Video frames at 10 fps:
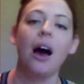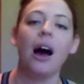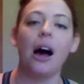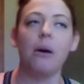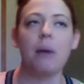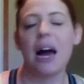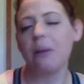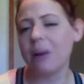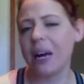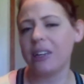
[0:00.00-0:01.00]
I'm
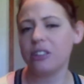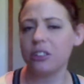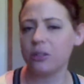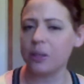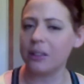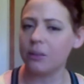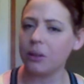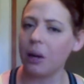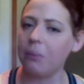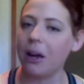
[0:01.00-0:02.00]
kind of just doing this one
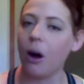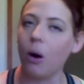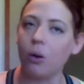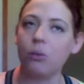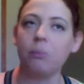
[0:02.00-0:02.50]
on my own,